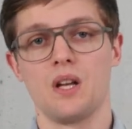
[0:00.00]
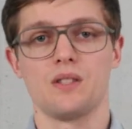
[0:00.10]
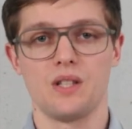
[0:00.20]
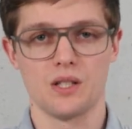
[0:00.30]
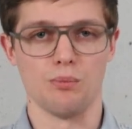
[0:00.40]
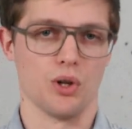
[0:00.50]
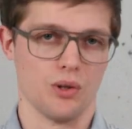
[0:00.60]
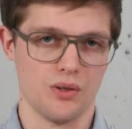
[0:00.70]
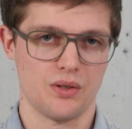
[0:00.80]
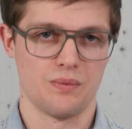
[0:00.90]
6
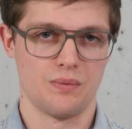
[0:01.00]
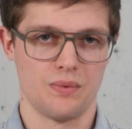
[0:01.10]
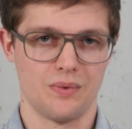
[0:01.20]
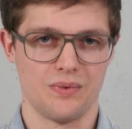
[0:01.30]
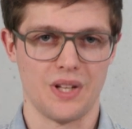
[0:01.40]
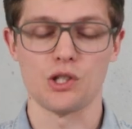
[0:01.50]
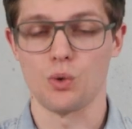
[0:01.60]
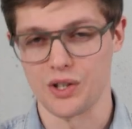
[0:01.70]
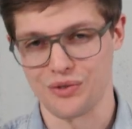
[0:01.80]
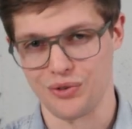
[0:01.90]
models. That's
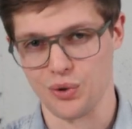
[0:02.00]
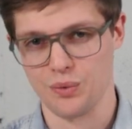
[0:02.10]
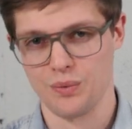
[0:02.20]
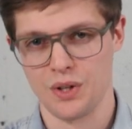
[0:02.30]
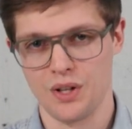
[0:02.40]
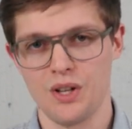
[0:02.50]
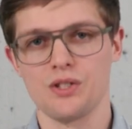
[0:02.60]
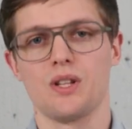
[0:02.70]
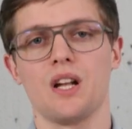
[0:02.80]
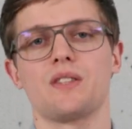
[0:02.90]
quite a few.
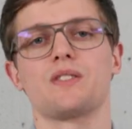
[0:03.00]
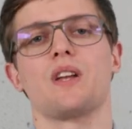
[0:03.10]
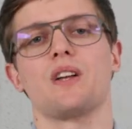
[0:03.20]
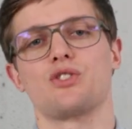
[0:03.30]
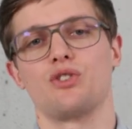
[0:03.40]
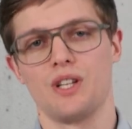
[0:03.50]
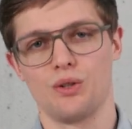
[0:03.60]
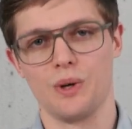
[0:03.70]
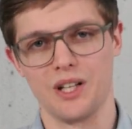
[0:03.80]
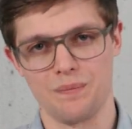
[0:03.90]
So let's start straight
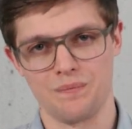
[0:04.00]
away.